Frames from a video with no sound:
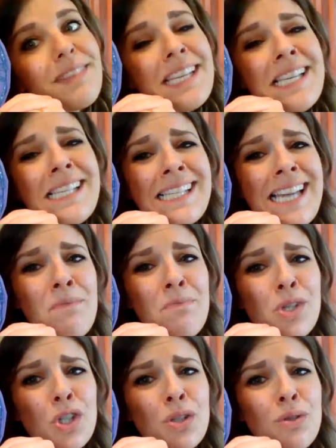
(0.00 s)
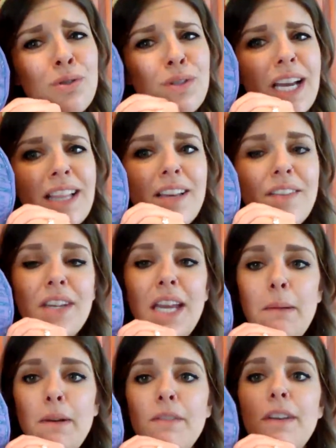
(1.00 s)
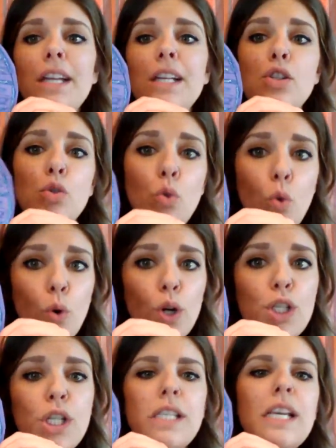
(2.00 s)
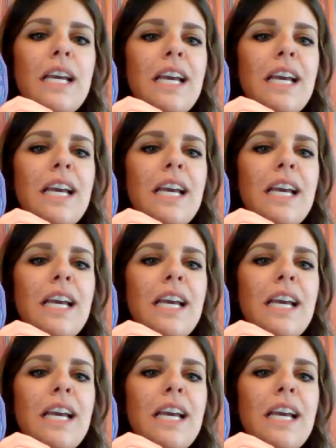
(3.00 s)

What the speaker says: is Neptune. I love the name of it. It's gorgeous.